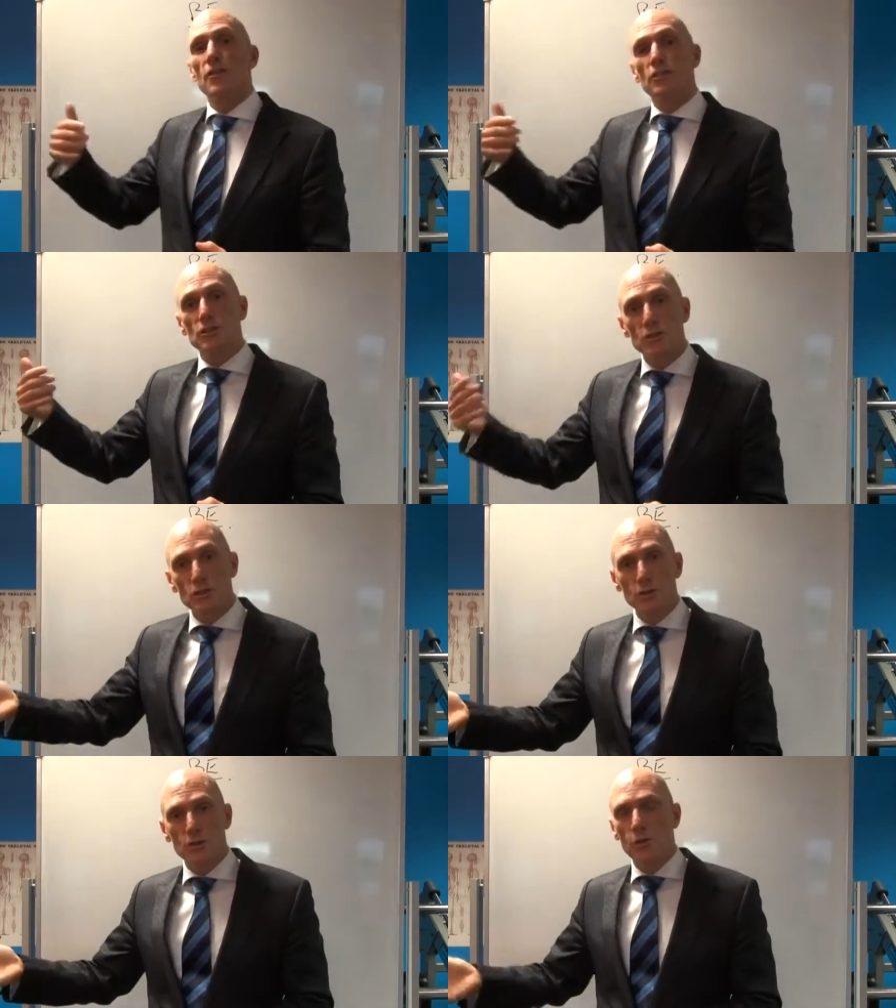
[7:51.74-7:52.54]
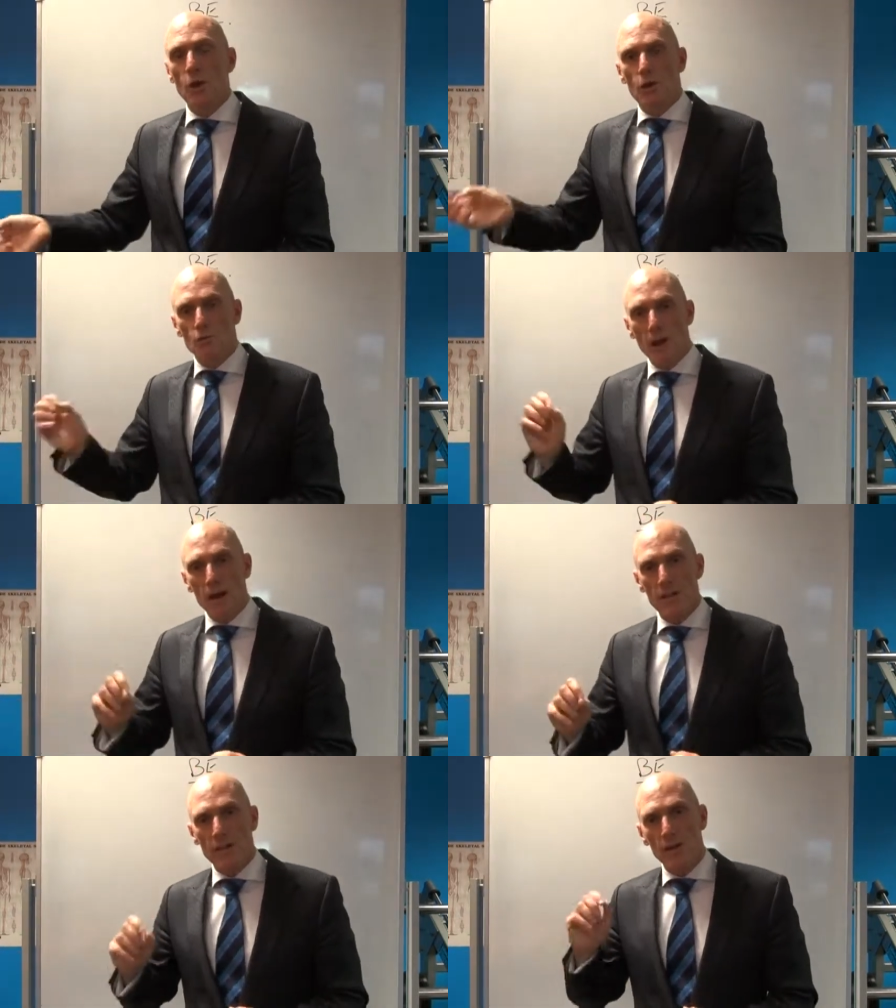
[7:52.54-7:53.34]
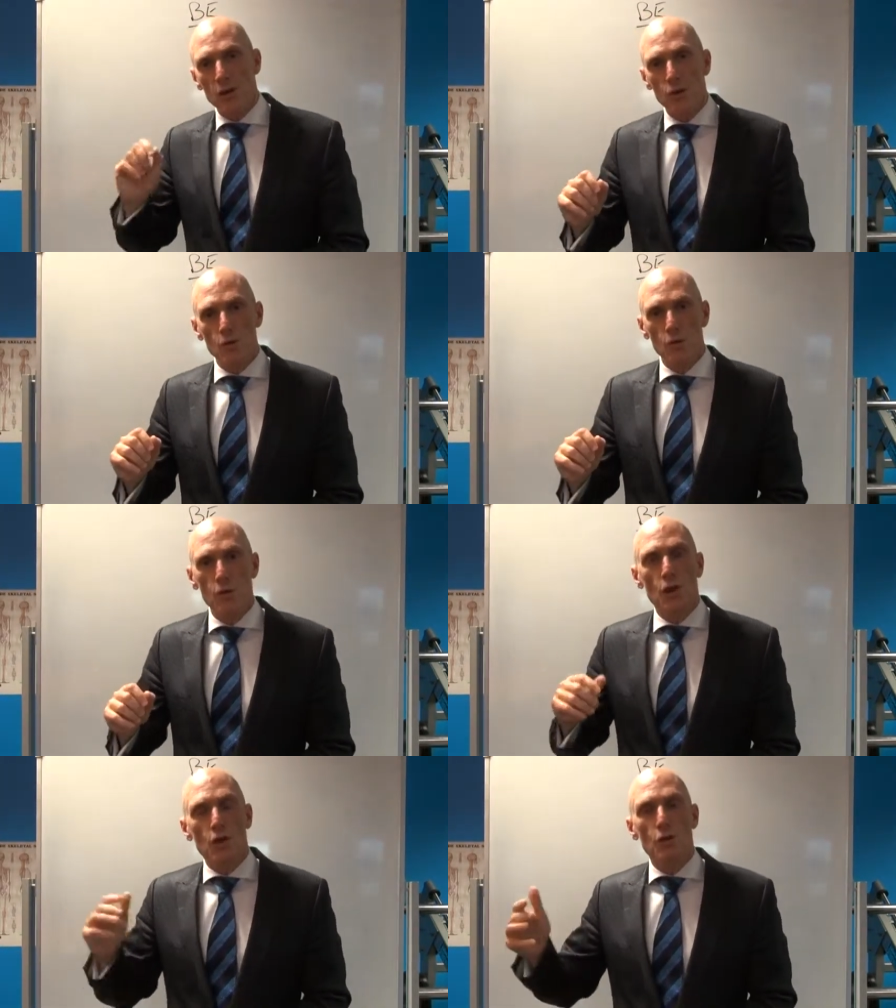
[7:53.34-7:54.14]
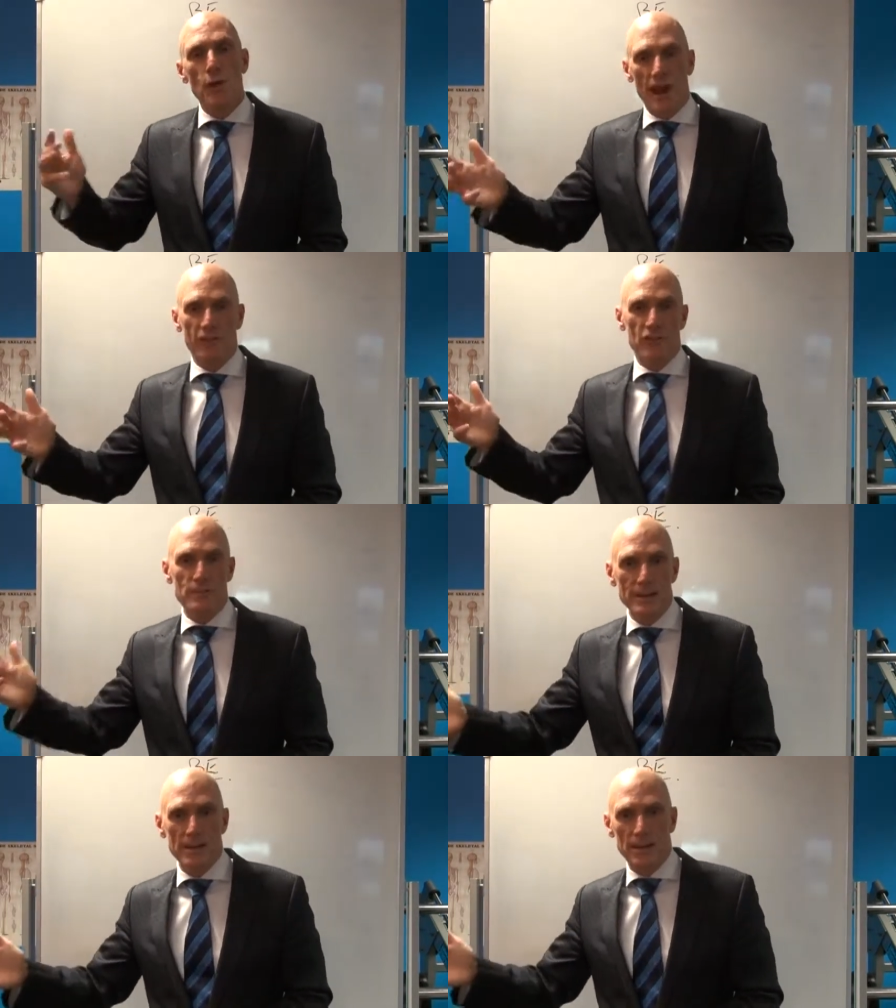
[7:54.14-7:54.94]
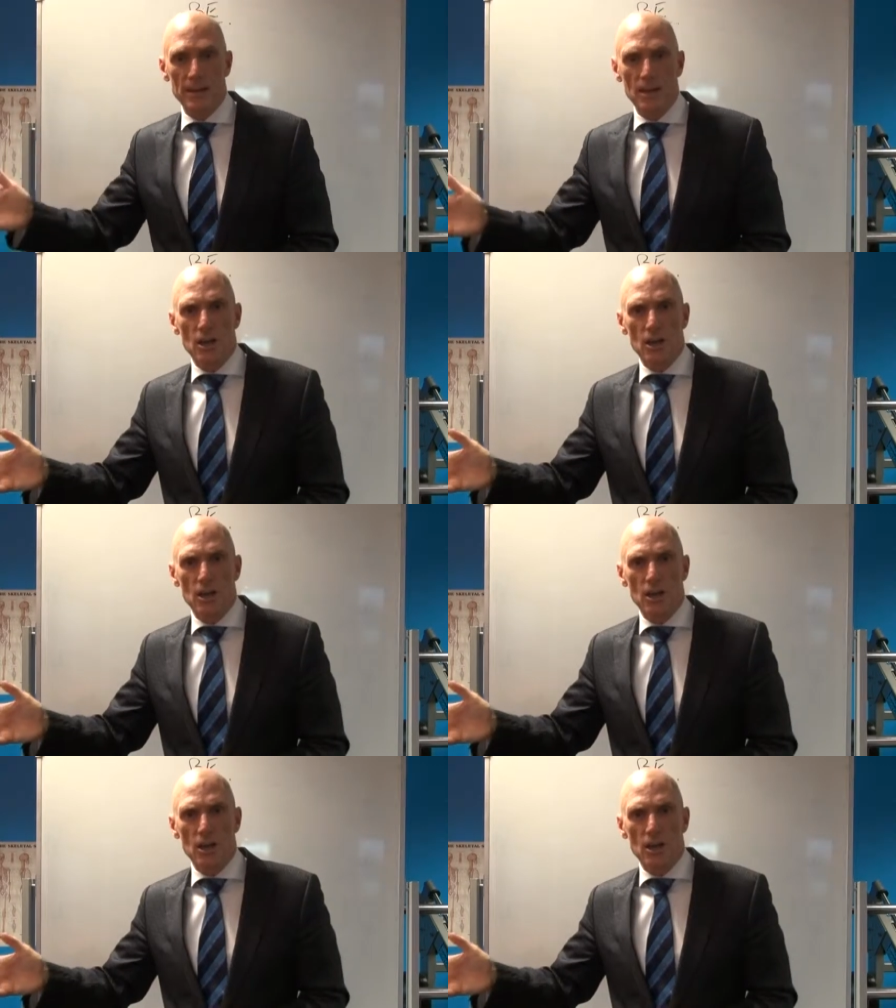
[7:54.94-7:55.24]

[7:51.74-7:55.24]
to do rather than who you have to be.